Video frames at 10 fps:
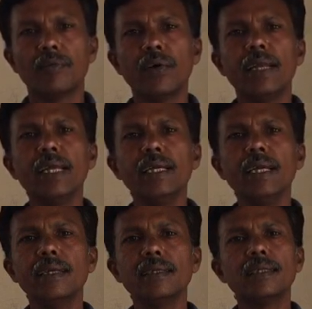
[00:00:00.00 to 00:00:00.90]
For
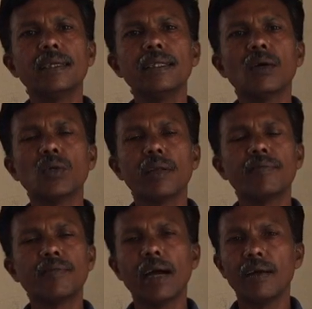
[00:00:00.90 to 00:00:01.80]
DD it is
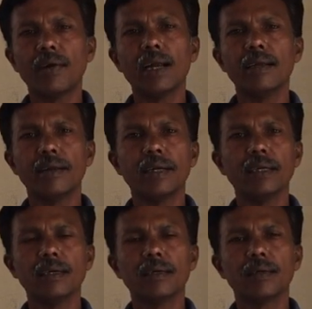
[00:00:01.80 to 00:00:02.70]
3,500.